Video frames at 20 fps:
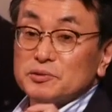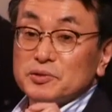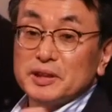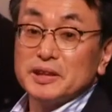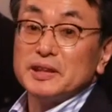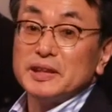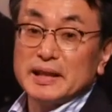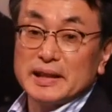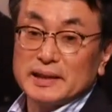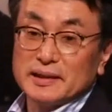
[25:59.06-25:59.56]

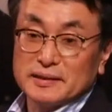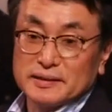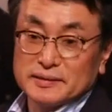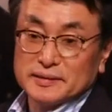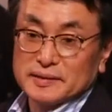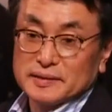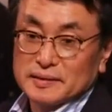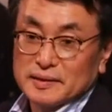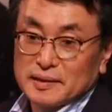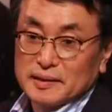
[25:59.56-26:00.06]
ringing
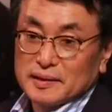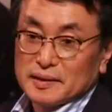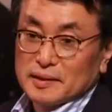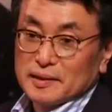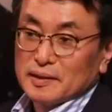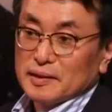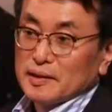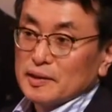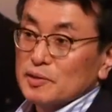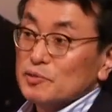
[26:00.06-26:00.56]

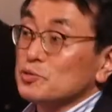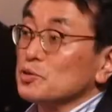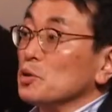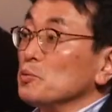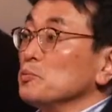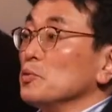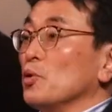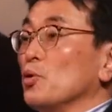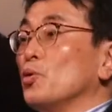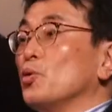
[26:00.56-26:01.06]

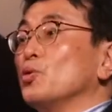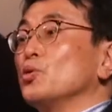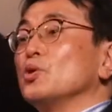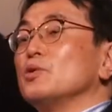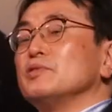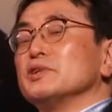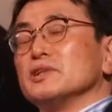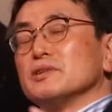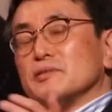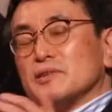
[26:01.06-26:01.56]
from all
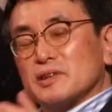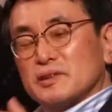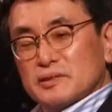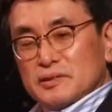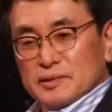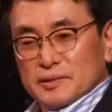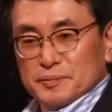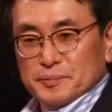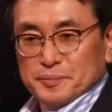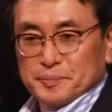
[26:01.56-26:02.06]
over the world.
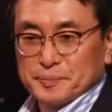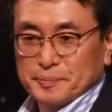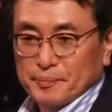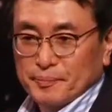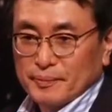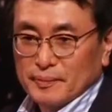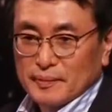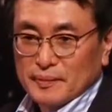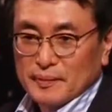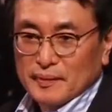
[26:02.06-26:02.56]

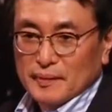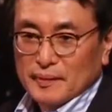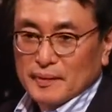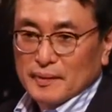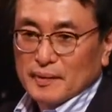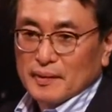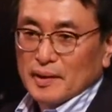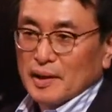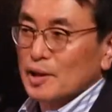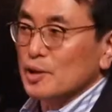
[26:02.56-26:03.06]

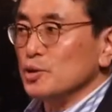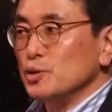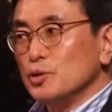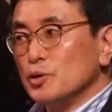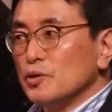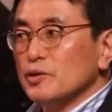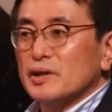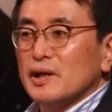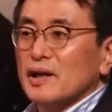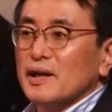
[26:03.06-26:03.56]
Are you
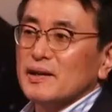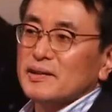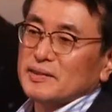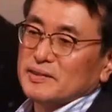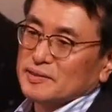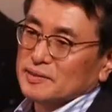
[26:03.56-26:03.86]
okay?